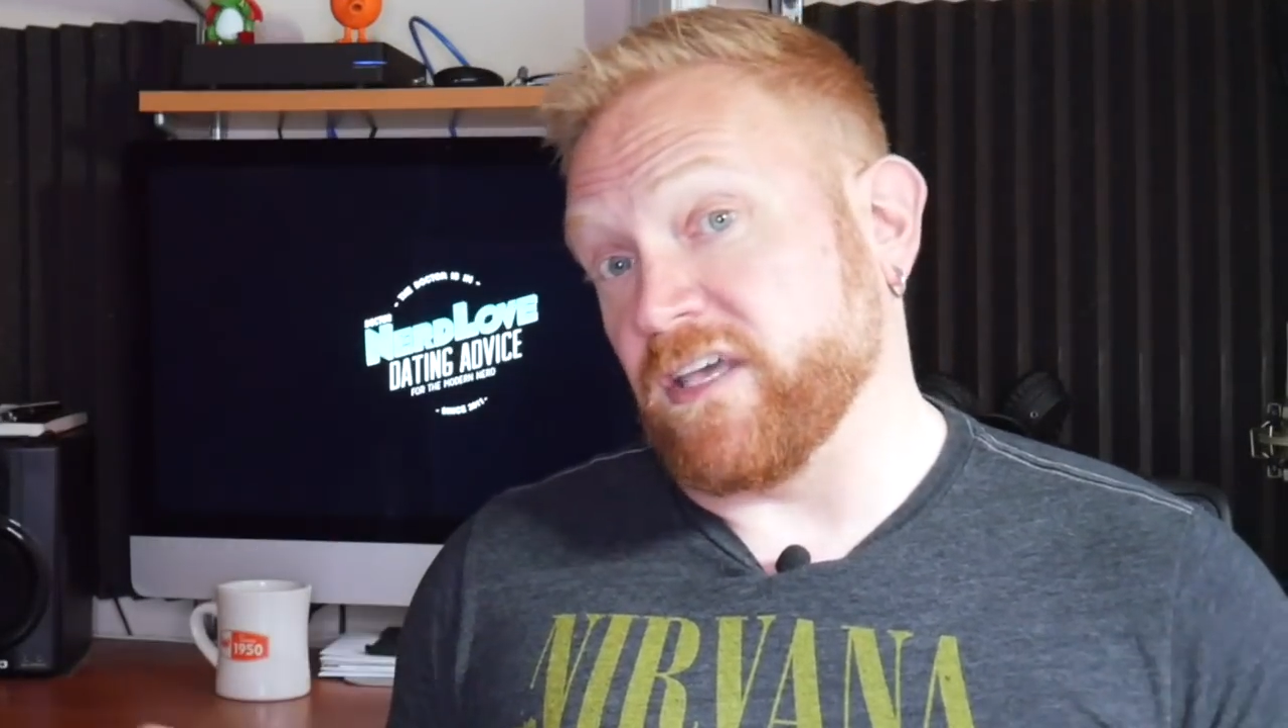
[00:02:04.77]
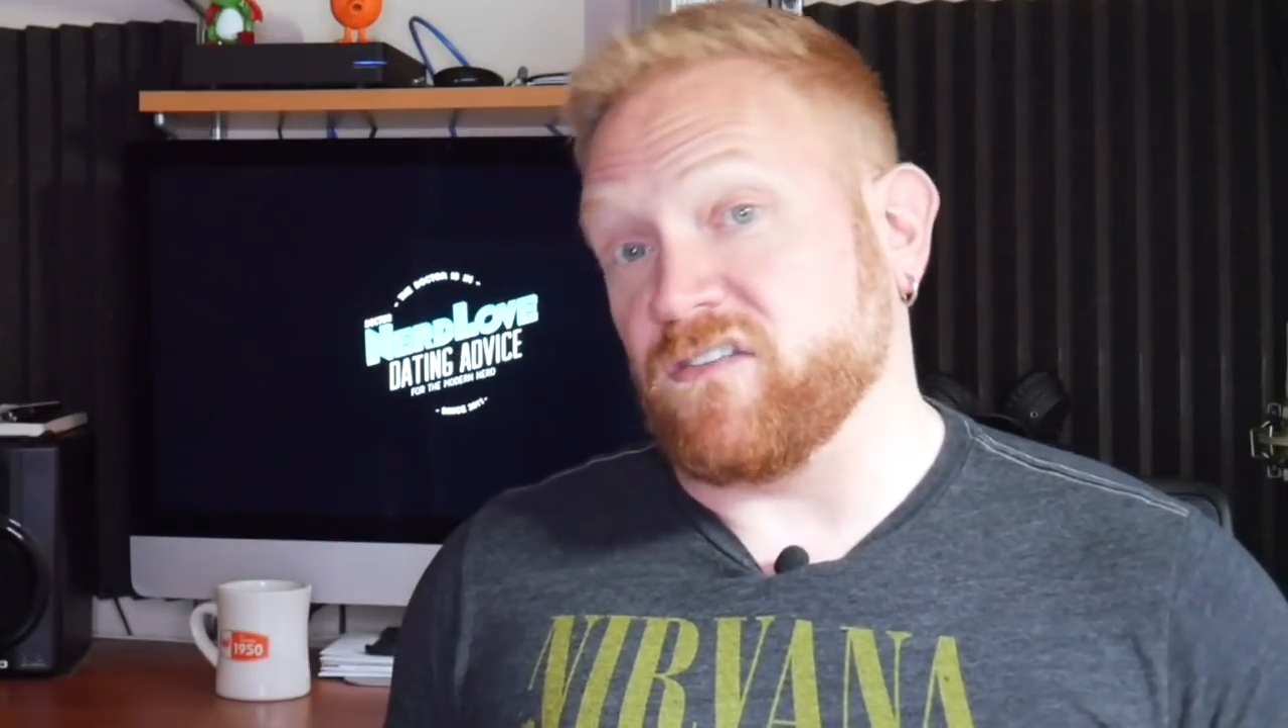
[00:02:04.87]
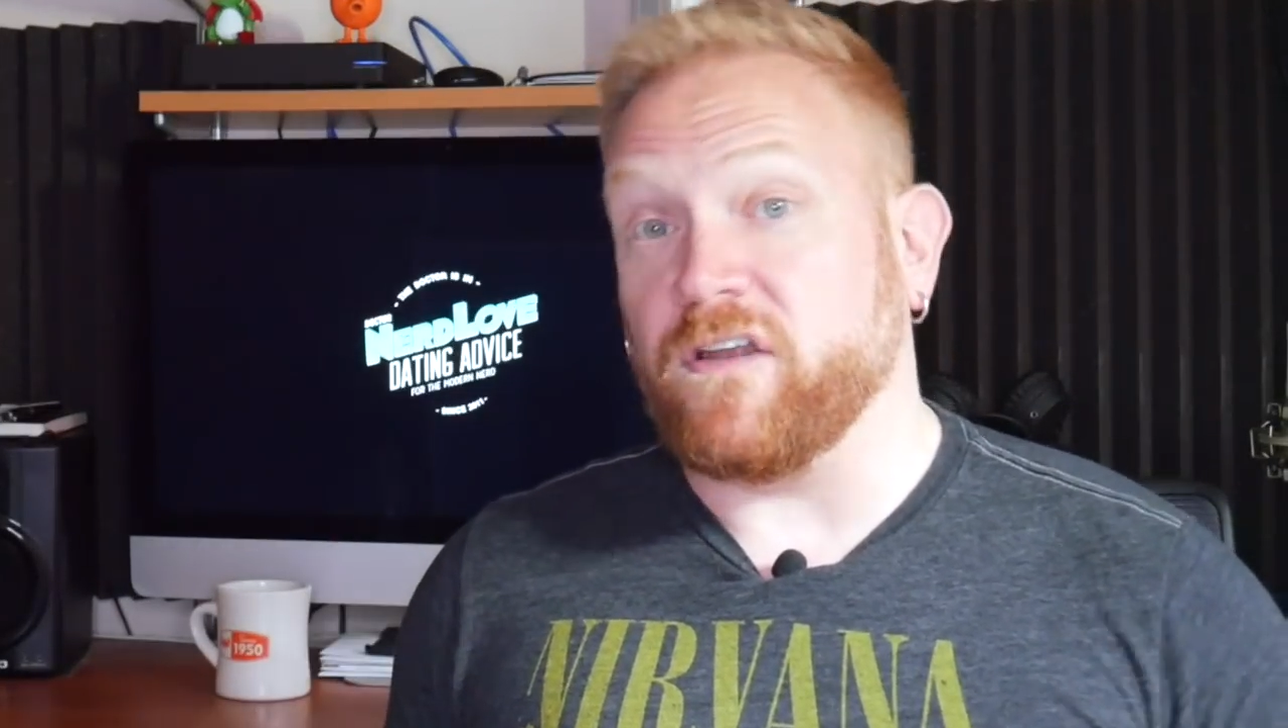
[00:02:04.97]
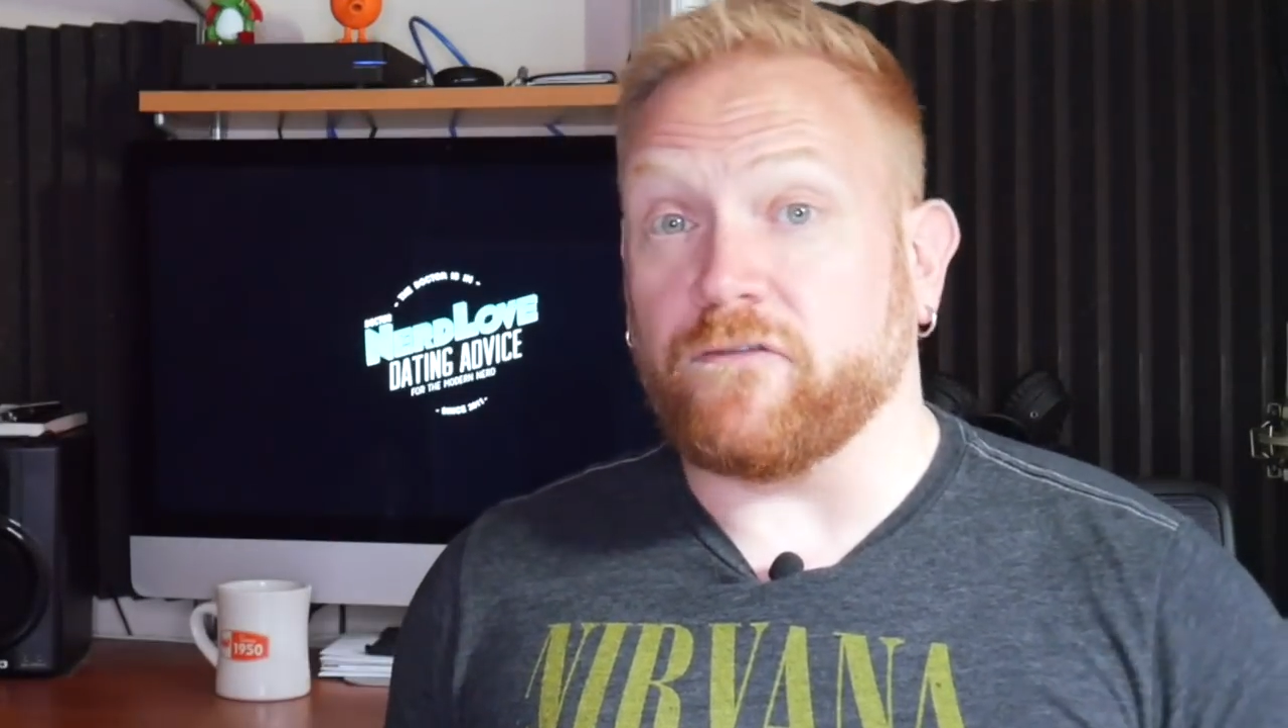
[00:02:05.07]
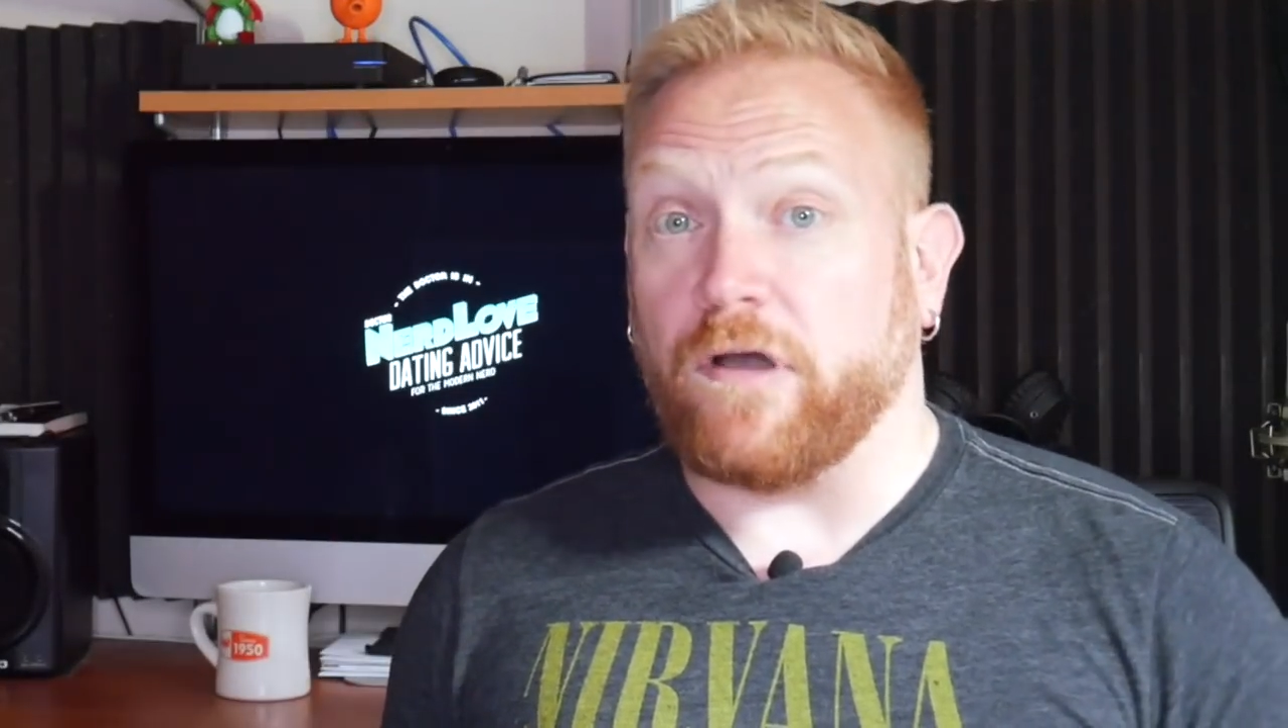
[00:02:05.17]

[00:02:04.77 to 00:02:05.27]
it's another